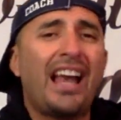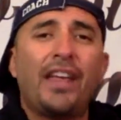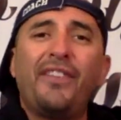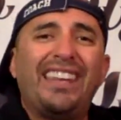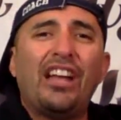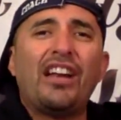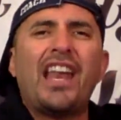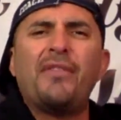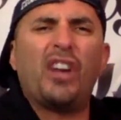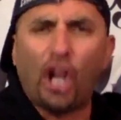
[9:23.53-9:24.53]
They're not
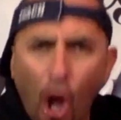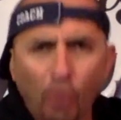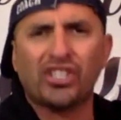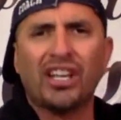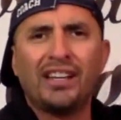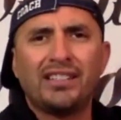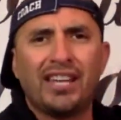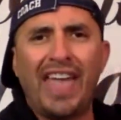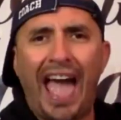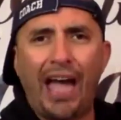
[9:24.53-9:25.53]
even close
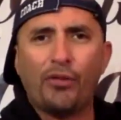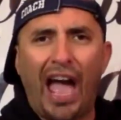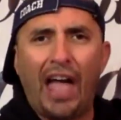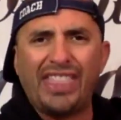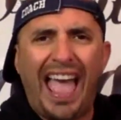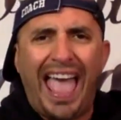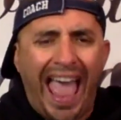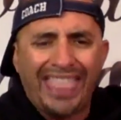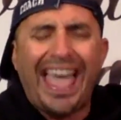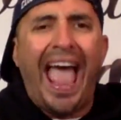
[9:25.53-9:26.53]
to
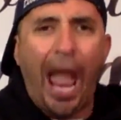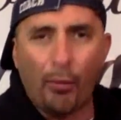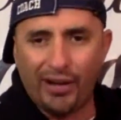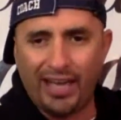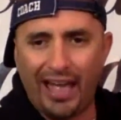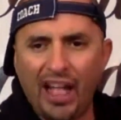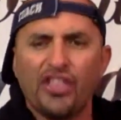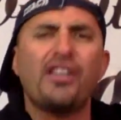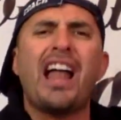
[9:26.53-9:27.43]
that area yet.